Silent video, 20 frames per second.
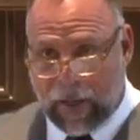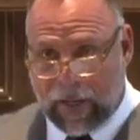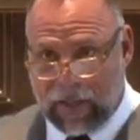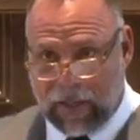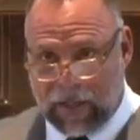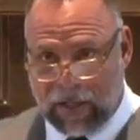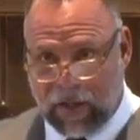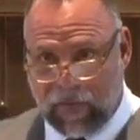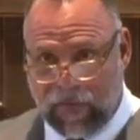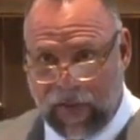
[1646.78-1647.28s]
that
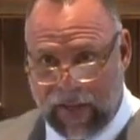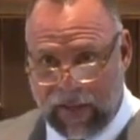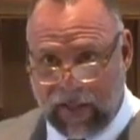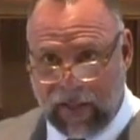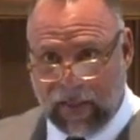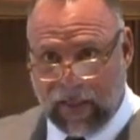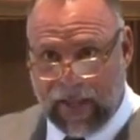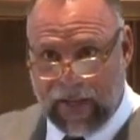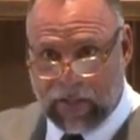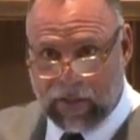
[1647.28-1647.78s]
crisis of
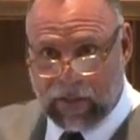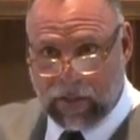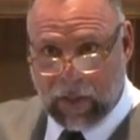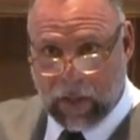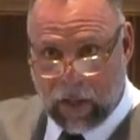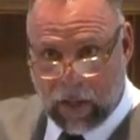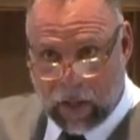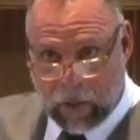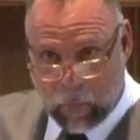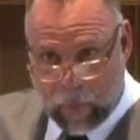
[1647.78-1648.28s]
faith didn't
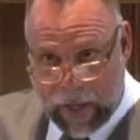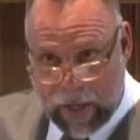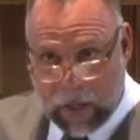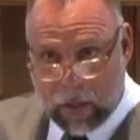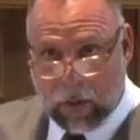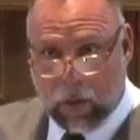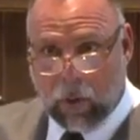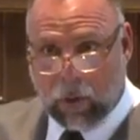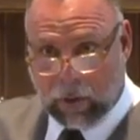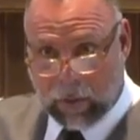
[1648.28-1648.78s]
last a
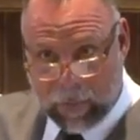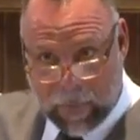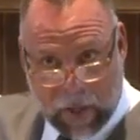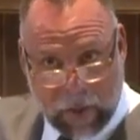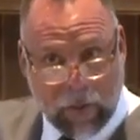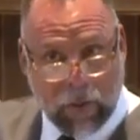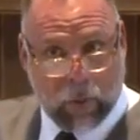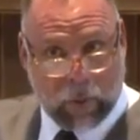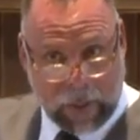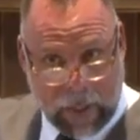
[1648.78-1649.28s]
week or a
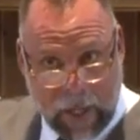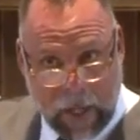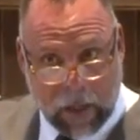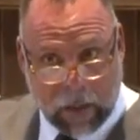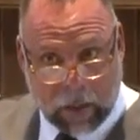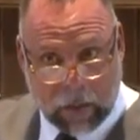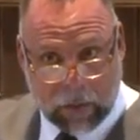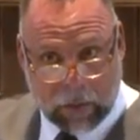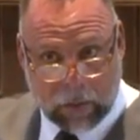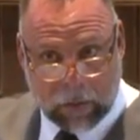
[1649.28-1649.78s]
month or a
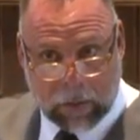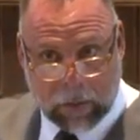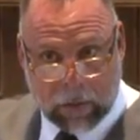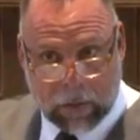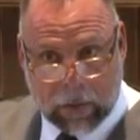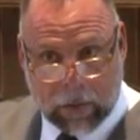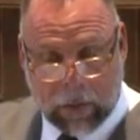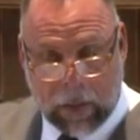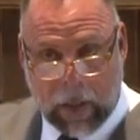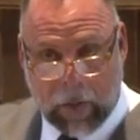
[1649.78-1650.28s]
year.
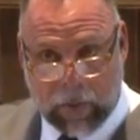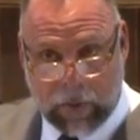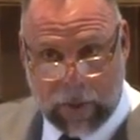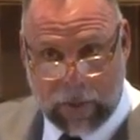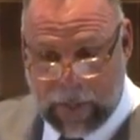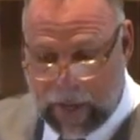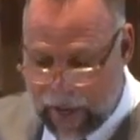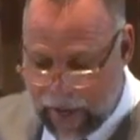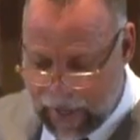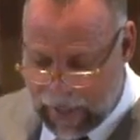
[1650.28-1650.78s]
It
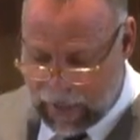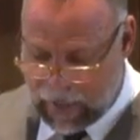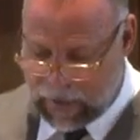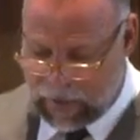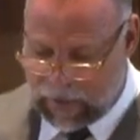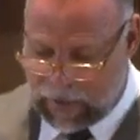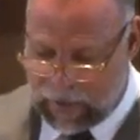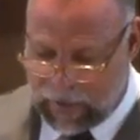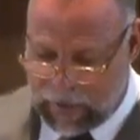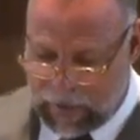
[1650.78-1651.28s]
was a day,
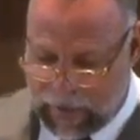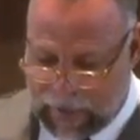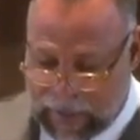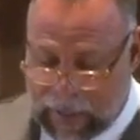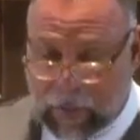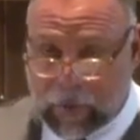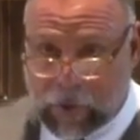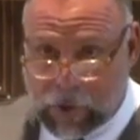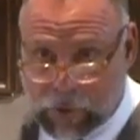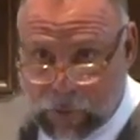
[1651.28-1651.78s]

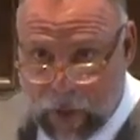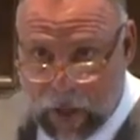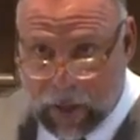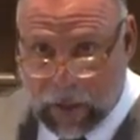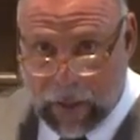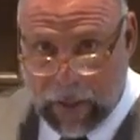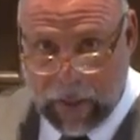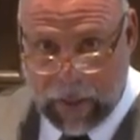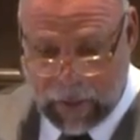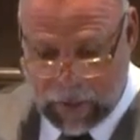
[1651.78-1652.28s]
and I was
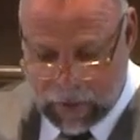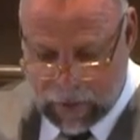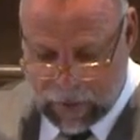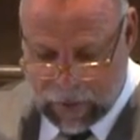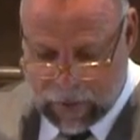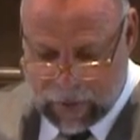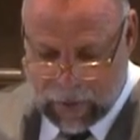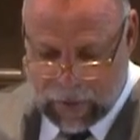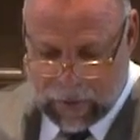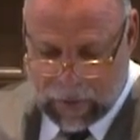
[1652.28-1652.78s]
struggling.
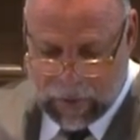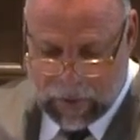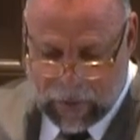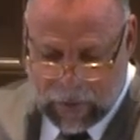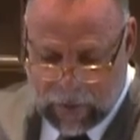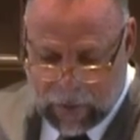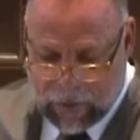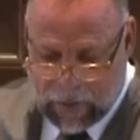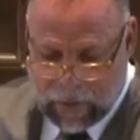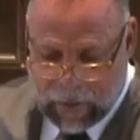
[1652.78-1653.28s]

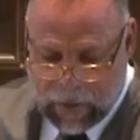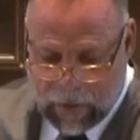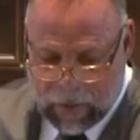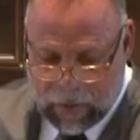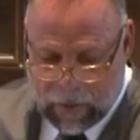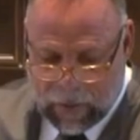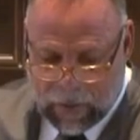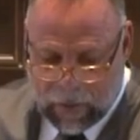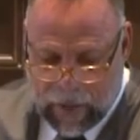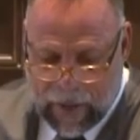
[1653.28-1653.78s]

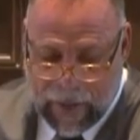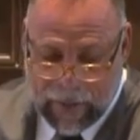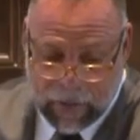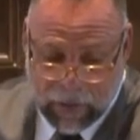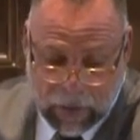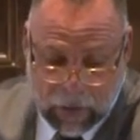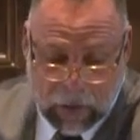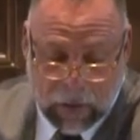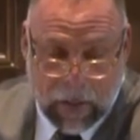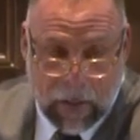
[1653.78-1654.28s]

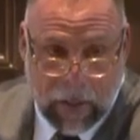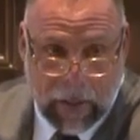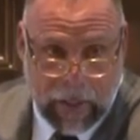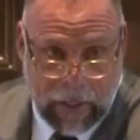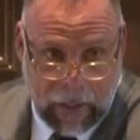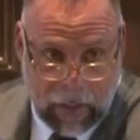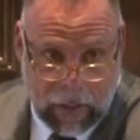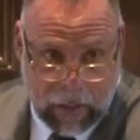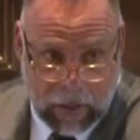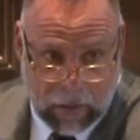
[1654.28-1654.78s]
And little
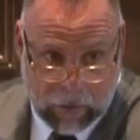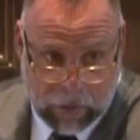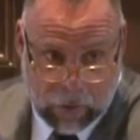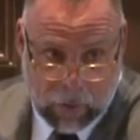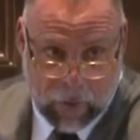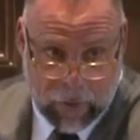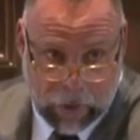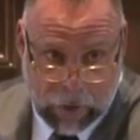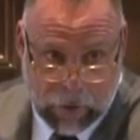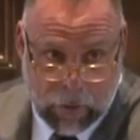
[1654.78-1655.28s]
Lily, you know,
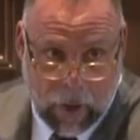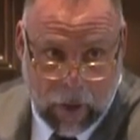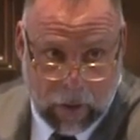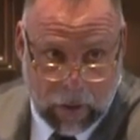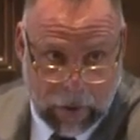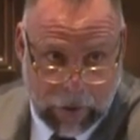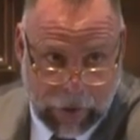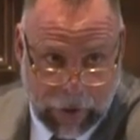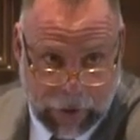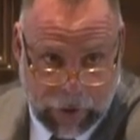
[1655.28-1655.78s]
saw the
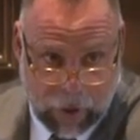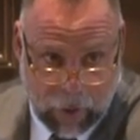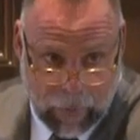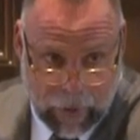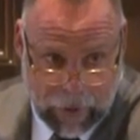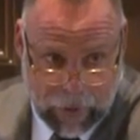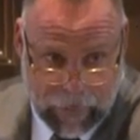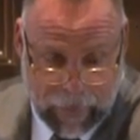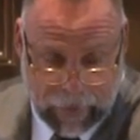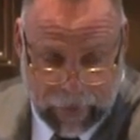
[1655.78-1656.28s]
struggling. She's
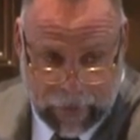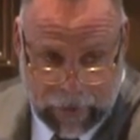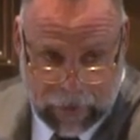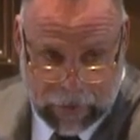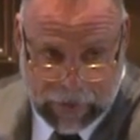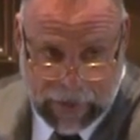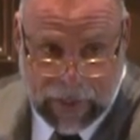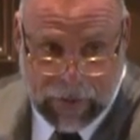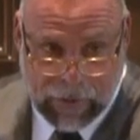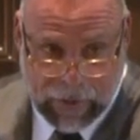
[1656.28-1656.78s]
always
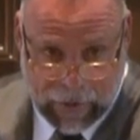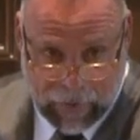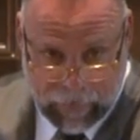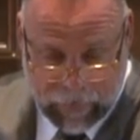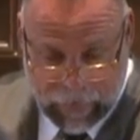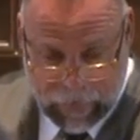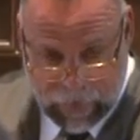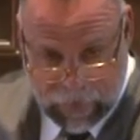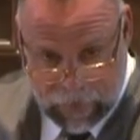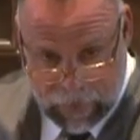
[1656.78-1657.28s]
very
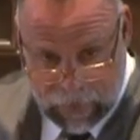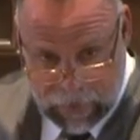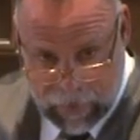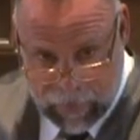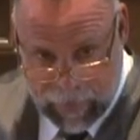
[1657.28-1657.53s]
sensitive